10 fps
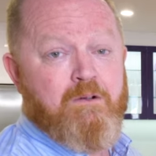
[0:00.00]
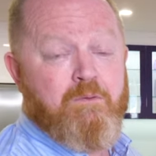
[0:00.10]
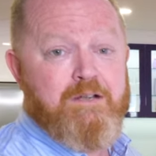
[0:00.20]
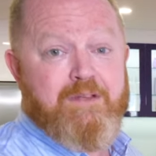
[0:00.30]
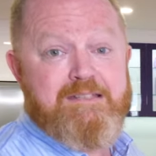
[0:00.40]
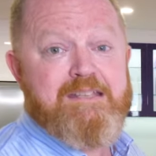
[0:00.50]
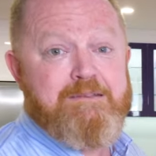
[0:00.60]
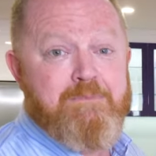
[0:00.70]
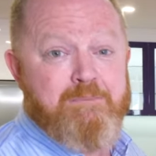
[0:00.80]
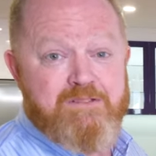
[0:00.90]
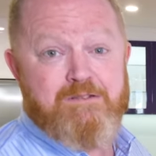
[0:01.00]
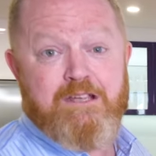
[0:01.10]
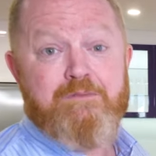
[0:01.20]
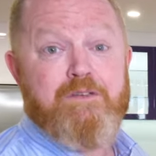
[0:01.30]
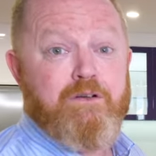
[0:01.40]
One of our team members will
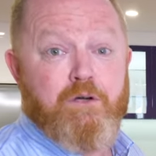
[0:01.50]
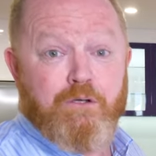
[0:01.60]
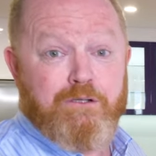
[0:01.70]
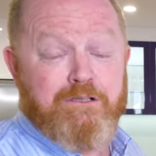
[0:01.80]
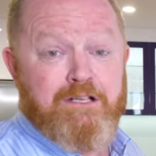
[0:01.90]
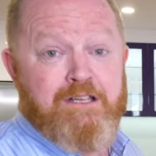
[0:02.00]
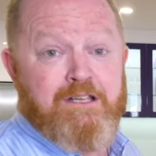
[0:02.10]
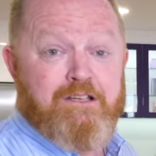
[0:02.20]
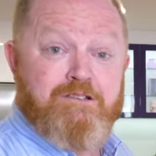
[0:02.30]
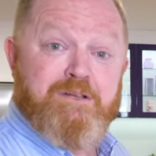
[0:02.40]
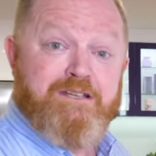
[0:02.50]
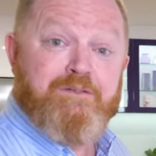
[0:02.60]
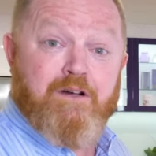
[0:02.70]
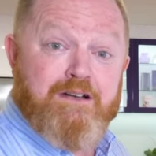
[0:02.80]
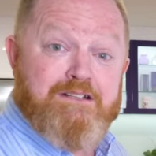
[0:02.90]
give you a call and you'll be
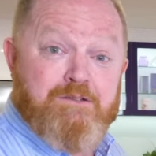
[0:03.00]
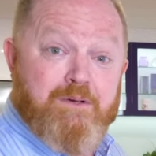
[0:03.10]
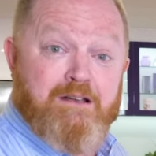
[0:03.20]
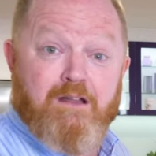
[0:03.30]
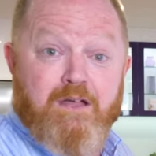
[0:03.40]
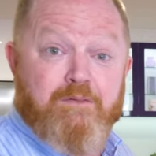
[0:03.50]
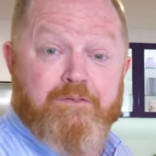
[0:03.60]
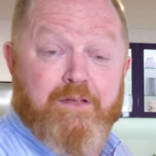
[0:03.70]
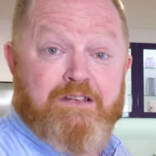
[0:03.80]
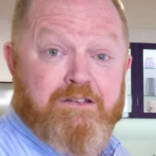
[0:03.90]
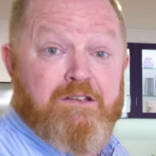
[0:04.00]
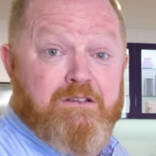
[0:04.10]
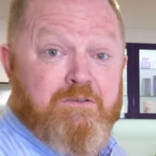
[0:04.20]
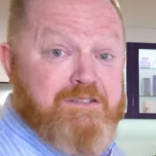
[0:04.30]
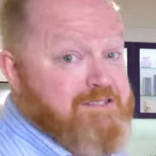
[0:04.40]
invited to our live event,
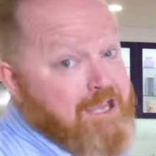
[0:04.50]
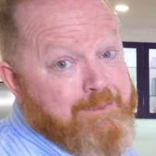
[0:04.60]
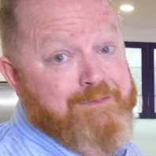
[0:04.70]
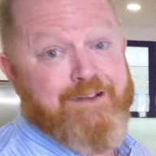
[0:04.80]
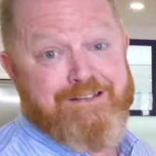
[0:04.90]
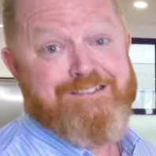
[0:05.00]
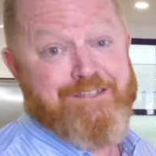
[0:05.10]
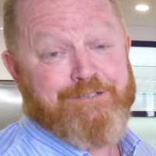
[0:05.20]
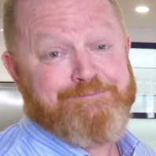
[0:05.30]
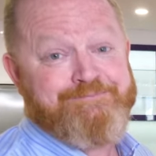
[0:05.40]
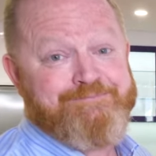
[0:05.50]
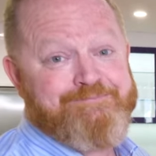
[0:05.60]
which is coming very soon.